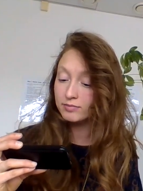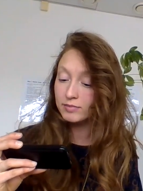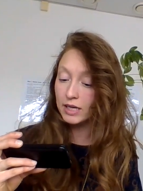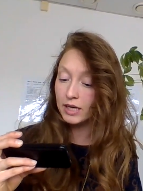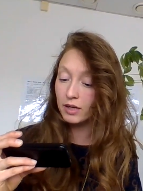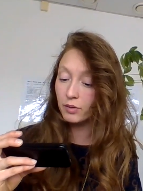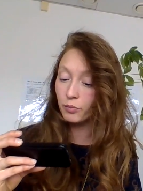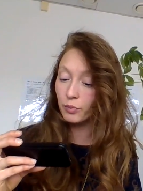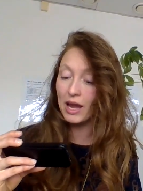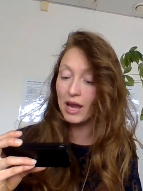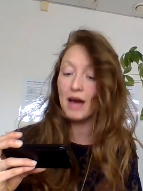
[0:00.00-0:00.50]

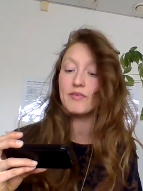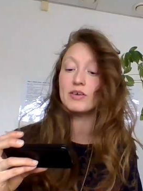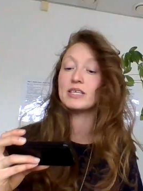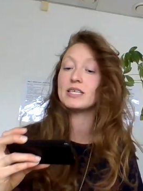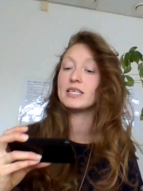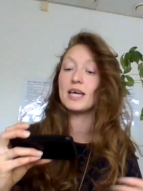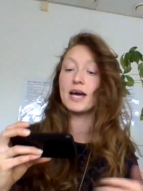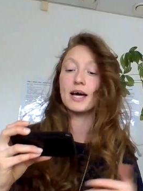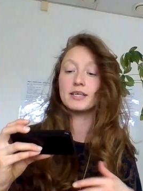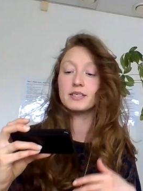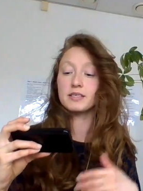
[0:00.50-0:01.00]
and we haven't
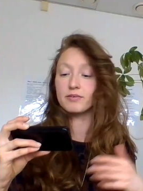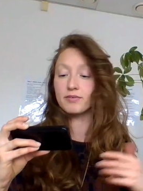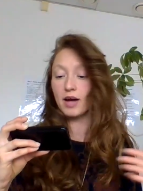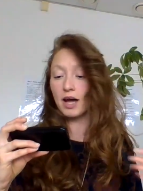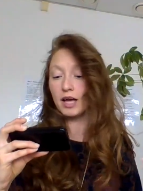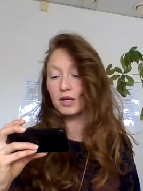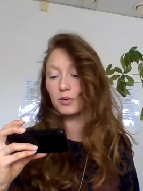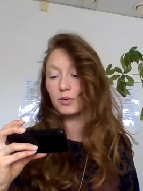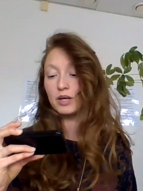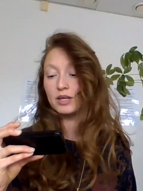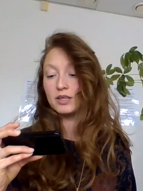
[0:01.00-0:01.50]
yet
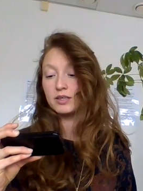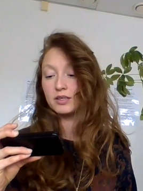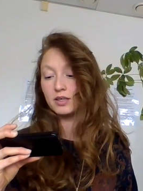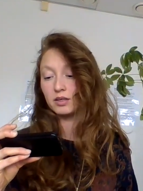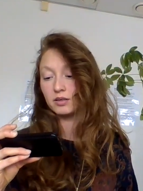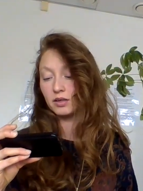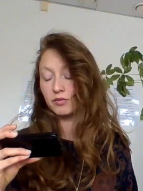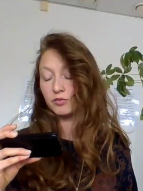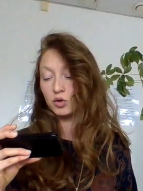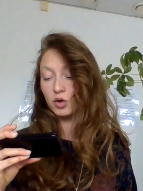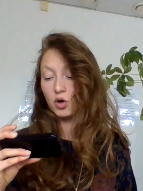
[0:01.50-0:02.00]
evaluated the year
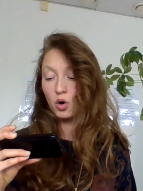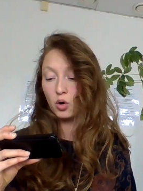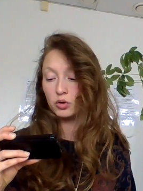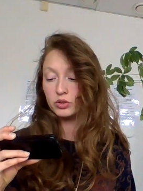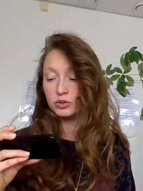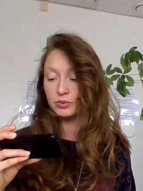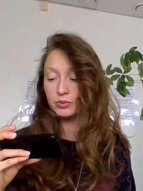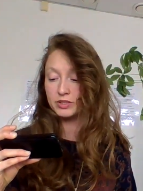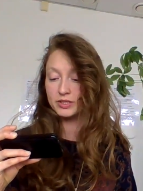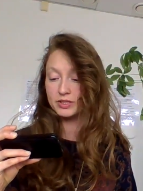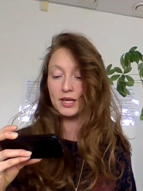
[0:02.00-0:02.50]
level
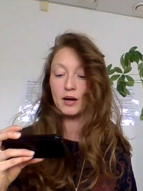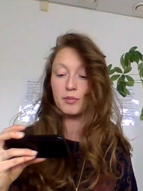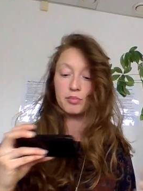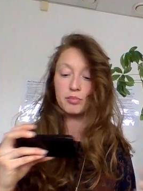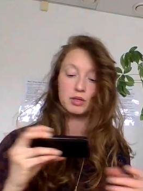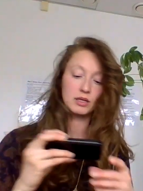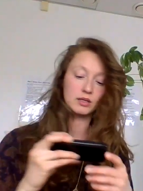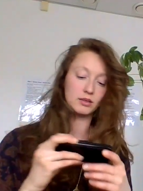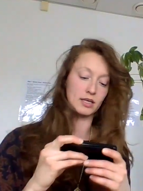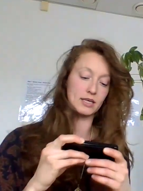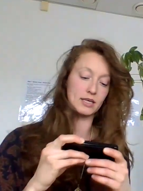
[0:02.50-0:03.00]
goals we set up
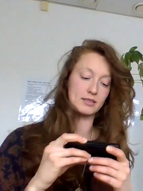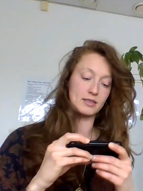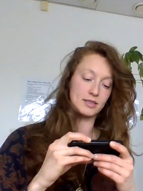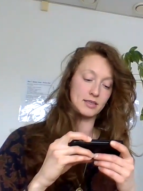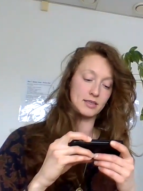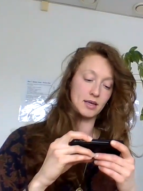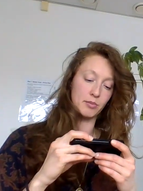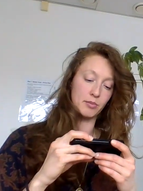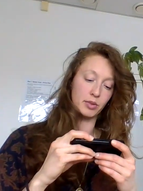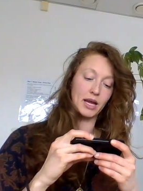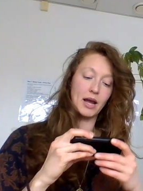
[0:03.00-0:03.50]
last
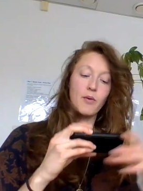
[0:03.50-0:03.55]
assembly.